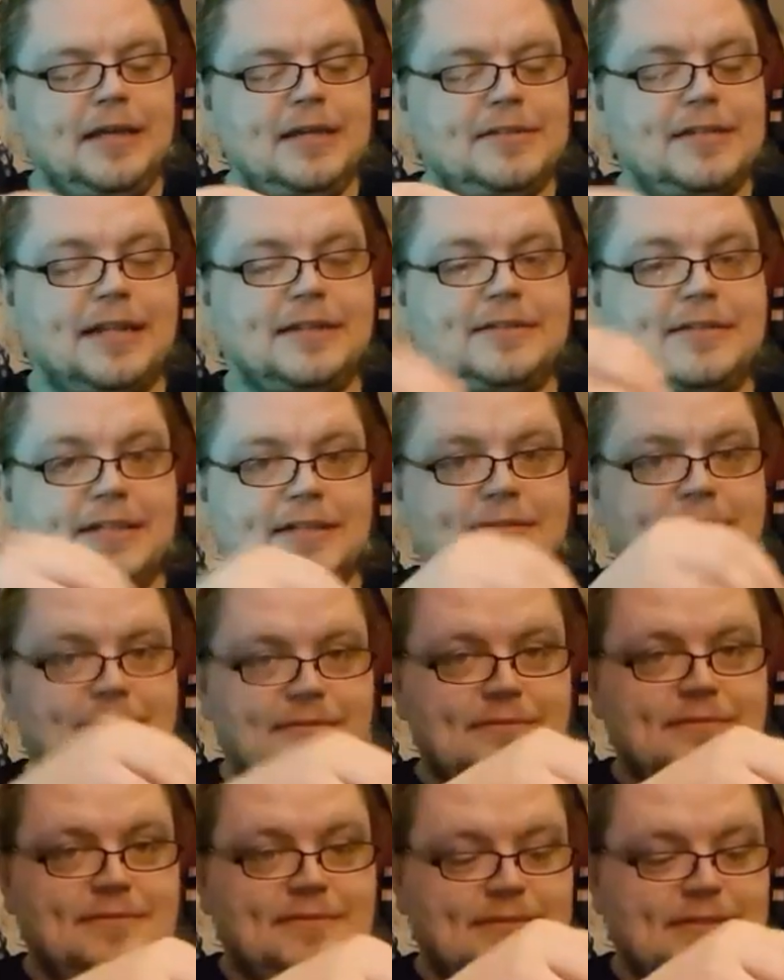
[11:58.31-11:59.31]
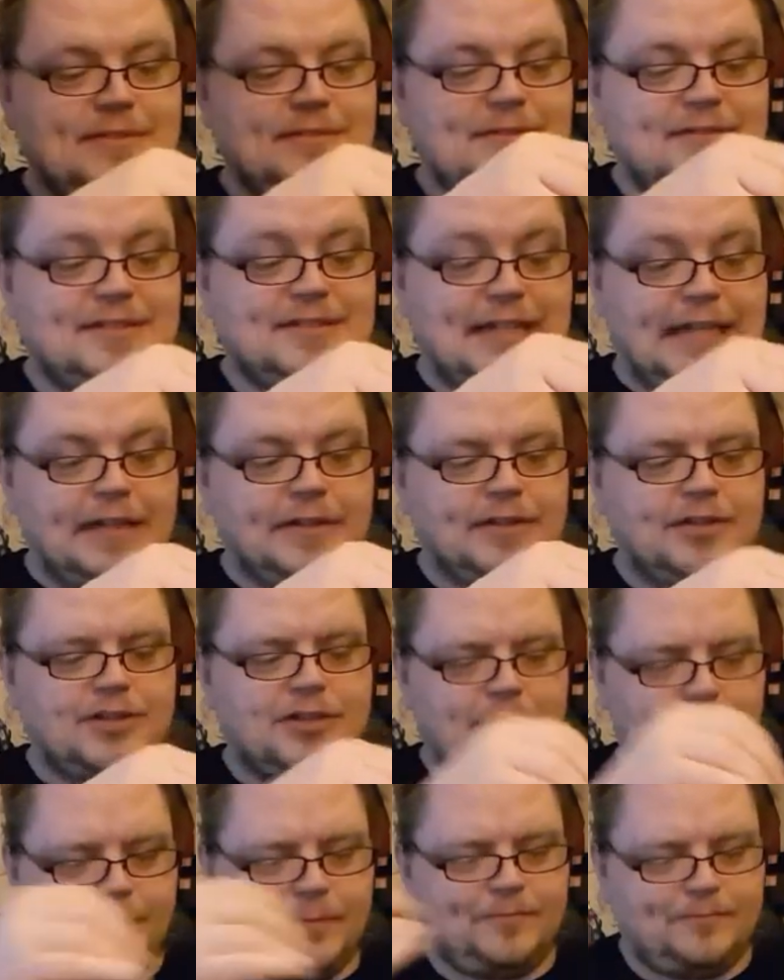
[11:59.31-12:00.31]
sent to steal this
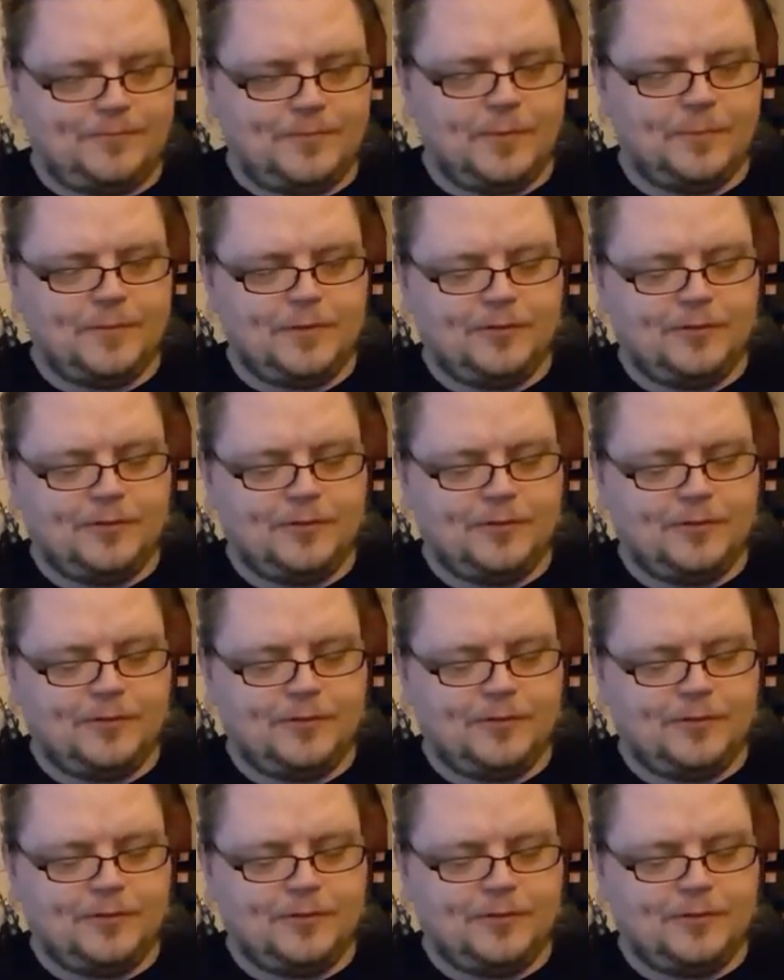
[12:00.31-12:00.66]
ship from